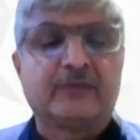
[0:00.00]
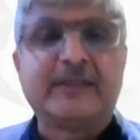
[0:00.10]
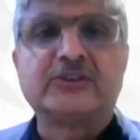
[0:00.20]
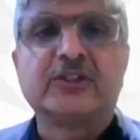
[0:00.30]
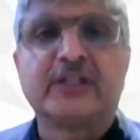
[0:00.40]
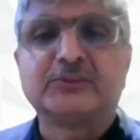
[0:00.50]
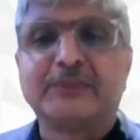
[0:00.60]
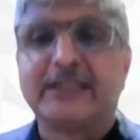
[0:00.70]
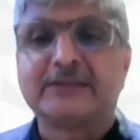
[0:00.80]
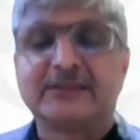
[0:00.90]
based on your
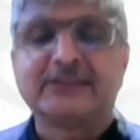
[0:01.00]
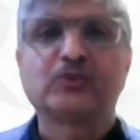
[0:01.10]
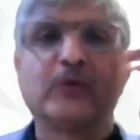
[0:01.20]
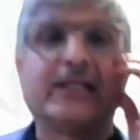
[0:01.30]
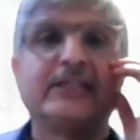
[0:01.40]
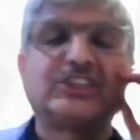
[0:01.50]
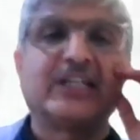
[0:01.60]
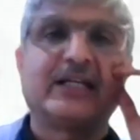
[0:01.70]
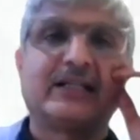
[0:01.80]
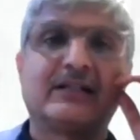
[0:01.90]
experiences, quickly
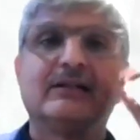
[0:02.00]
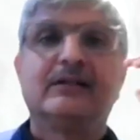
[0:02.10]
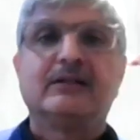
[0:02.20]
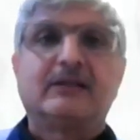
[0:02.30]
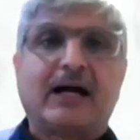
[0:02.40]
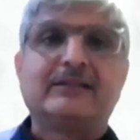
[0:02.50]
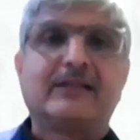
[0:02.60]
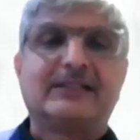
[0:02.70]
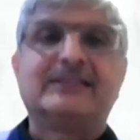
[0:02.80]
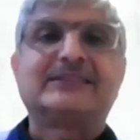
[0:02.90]
share
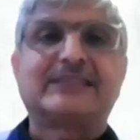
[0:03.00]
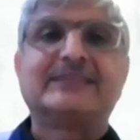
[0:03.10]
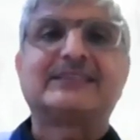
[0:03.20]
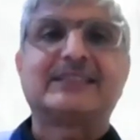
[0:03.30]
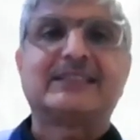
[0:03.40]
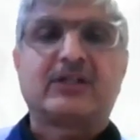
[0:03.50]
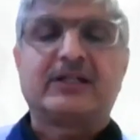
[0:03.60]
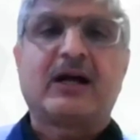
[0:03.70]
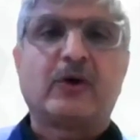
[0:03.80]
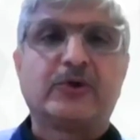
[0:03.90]
either in instances or
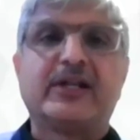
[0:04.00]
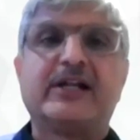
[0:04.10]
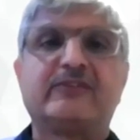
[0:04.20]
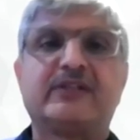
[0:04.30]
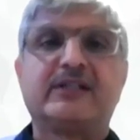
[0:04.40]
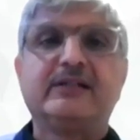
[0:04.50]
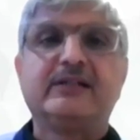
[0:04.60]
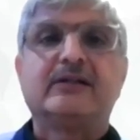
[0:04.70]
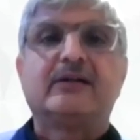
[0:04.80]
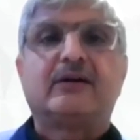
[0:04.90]
in how you dealt with it,
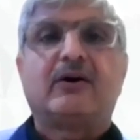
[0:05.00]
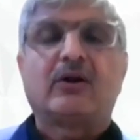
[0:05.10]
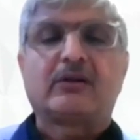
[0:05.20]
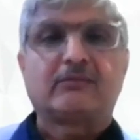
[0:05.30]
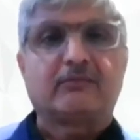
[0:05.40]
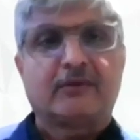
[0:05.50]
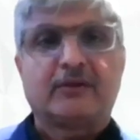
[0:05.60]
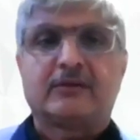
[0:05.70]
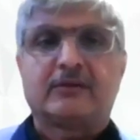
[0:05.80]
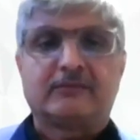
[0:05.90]
or
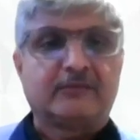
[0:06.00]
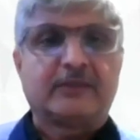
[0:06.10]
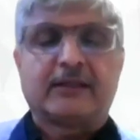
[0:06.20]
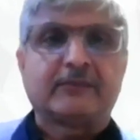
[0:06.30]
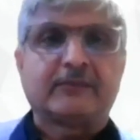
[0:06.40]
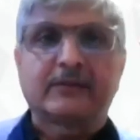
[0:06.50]
yeah,